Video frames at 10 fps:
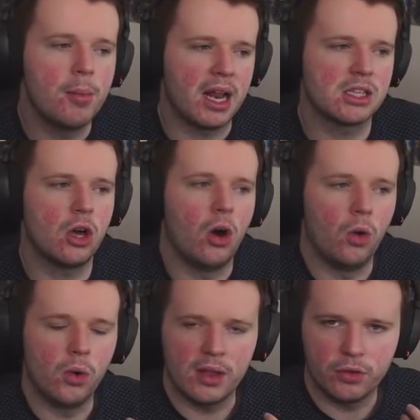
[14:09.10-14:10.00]
But as a
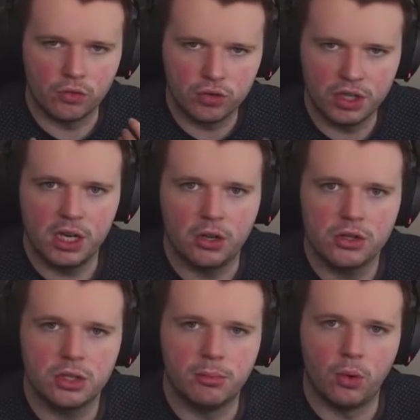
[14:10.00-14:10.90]
whole, if you're running onto
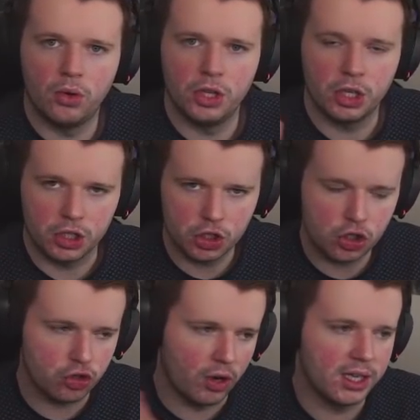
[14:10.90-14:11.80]
the ball and you're going to
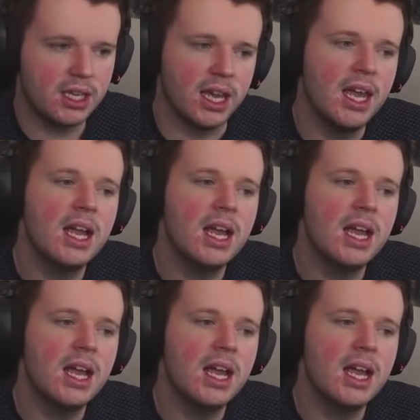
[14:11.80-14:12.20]
strike it,